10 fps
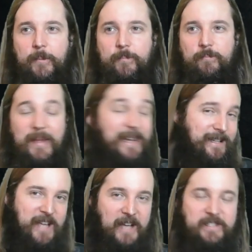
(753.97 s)
mini
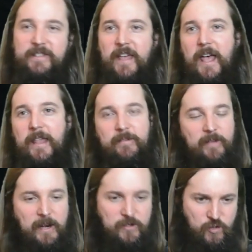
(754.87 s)
decks that
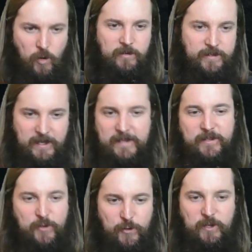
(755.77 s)
kind of struggles against
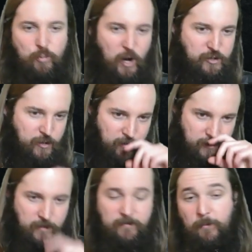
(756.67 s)
the early pressure, the
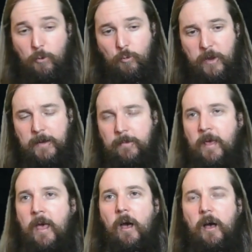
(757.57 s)
turn 4 win
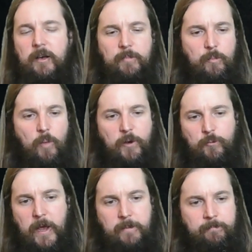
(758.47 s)
in mono
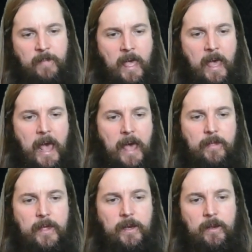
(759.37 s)
red. And
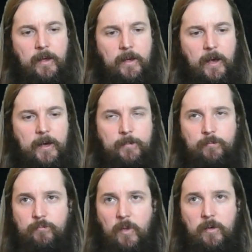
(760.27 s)
then,
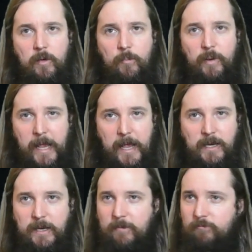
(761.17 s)
but
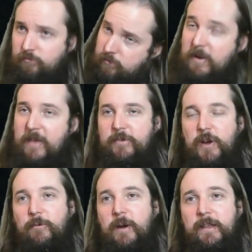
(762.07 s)
if you're
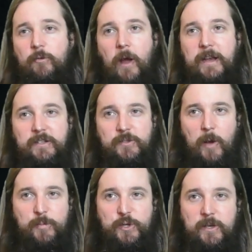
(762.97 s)
not running the right
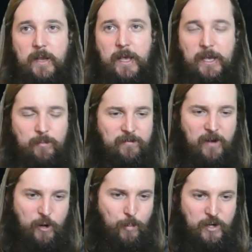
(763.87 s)
disruption, it can be
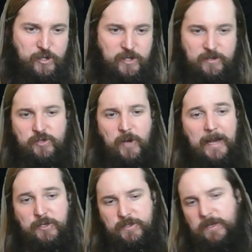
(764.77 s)
very punishing to
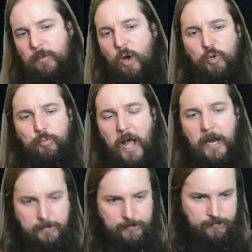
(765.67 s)
strategies like mono
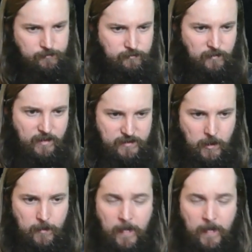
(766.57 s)
black. So